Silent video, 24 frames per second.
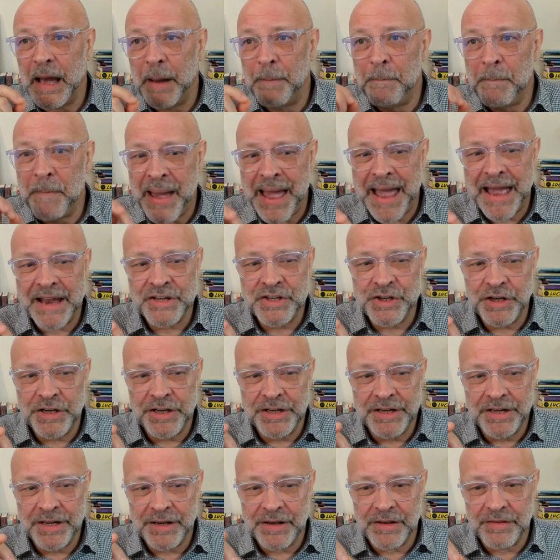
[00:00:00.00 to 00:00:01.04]

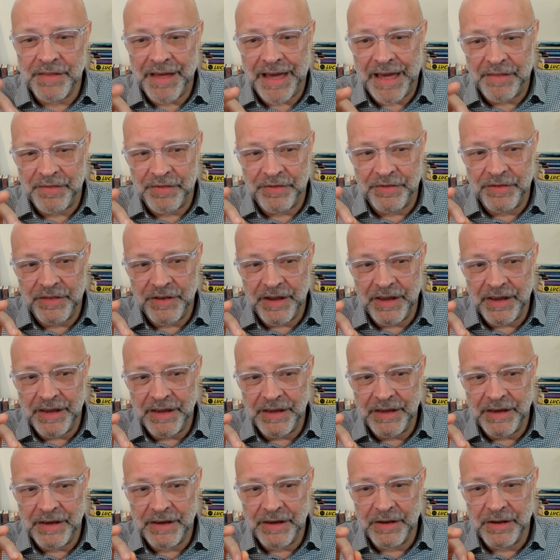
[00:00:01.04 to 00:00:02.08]
imagine that
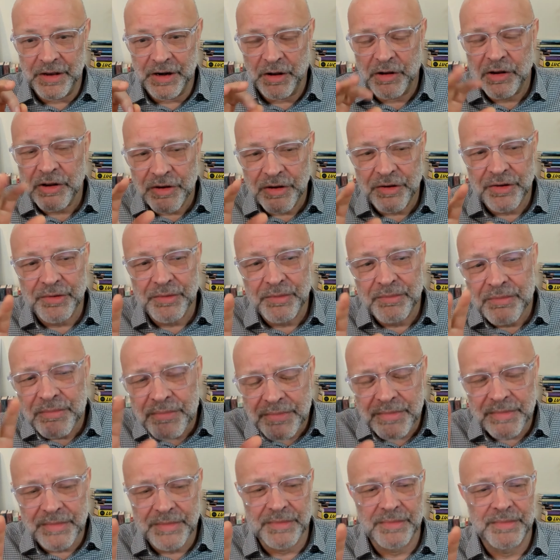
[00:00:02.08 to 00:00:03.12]
the, you
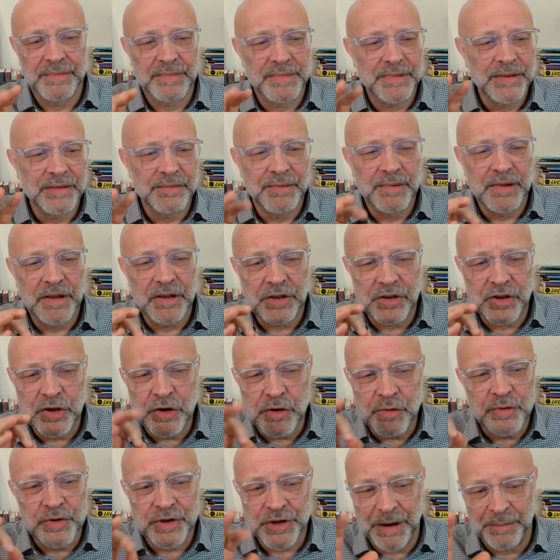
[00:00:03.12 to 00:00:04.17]
know,
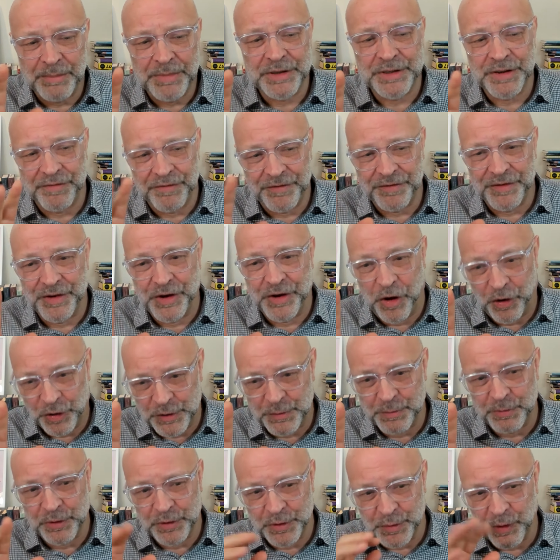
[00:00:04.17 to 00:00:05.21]
huge numbers of
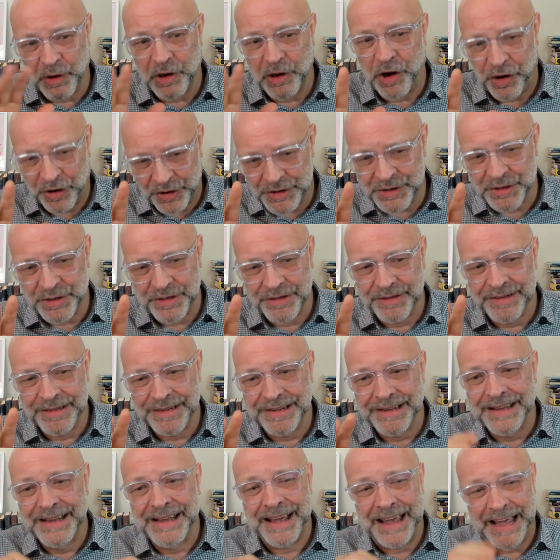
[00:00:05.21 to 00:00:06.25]
gospels were lost
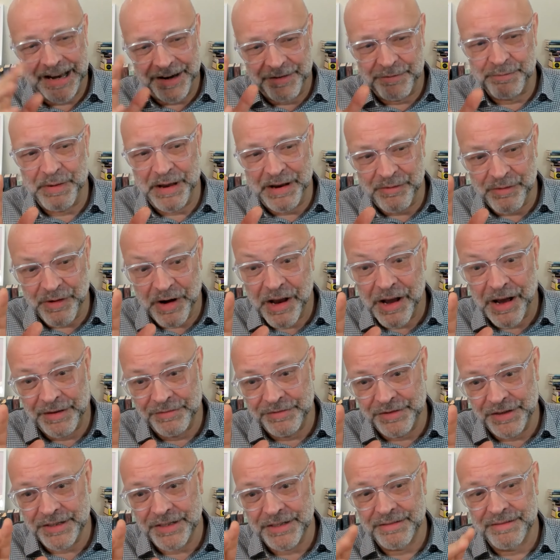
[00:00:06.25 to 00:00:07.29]
and have been
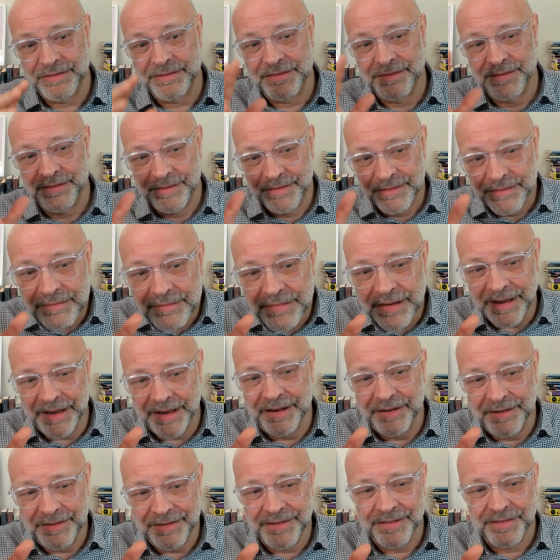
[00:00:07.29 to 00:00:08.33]
recovered
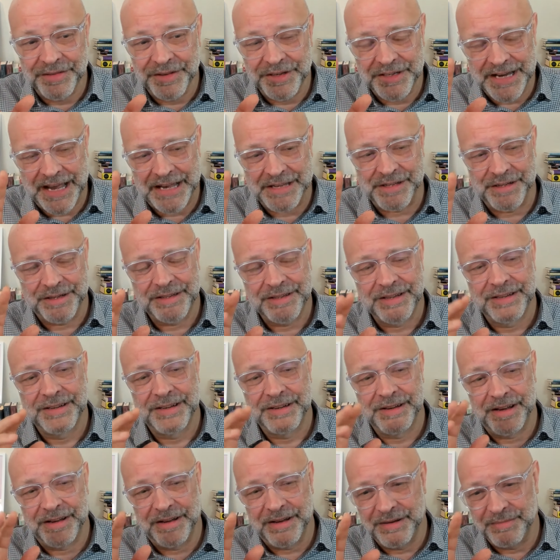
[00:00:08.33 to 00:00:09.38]
in the desert
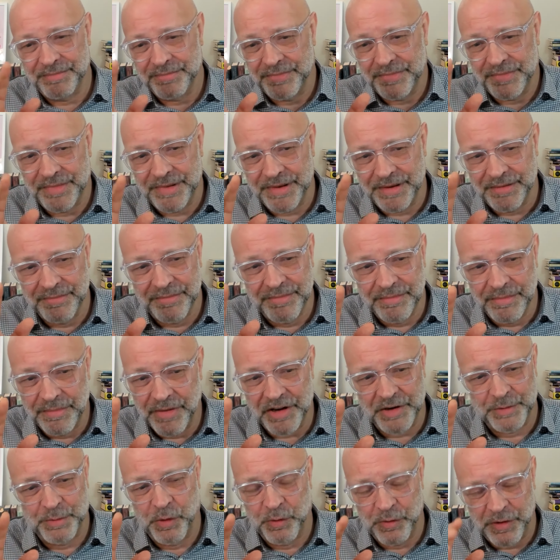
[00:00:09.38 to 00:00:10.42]
um,
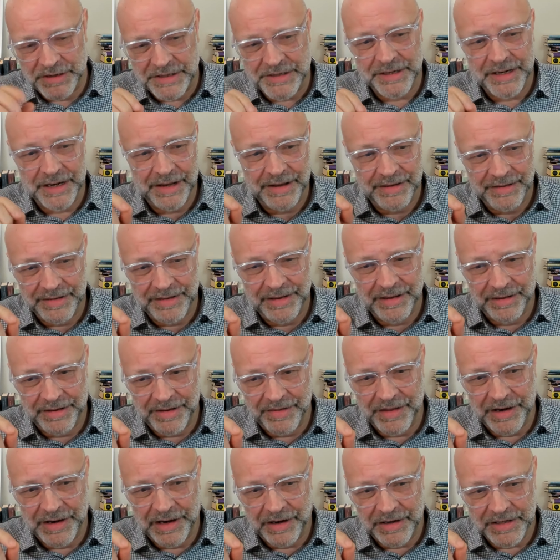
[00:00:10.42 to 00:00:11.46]
much more recently, in the,
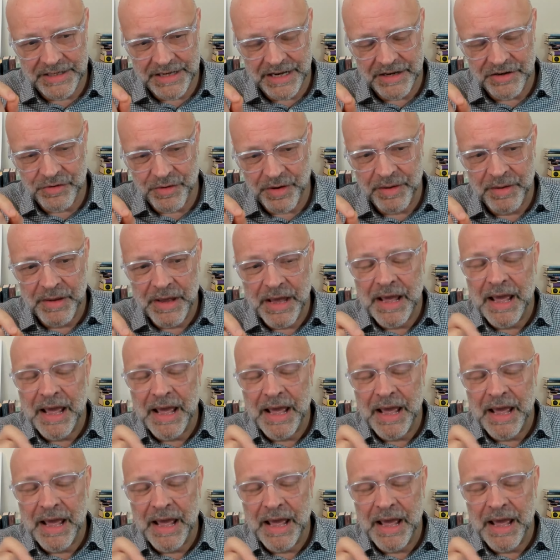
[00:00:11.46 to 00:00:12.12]
in the last century.